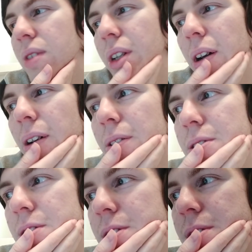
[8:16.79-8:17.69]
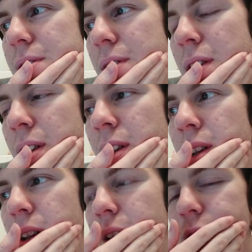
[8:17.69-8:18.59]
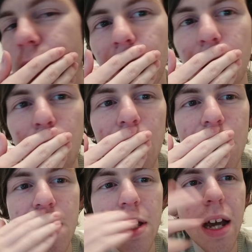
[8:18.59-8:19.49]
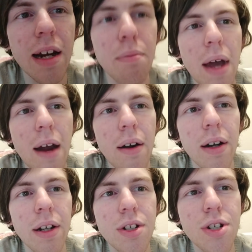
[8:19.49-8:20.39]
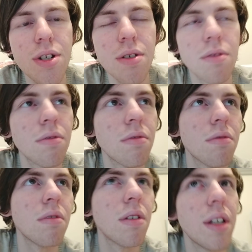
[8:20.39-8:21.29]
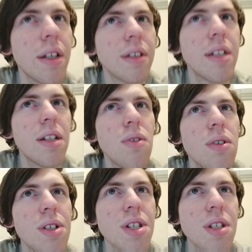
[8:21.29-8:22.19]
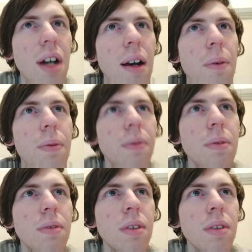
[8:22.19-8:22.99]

You know, it's just it's shocking because he had a marriage, he did all this stuff.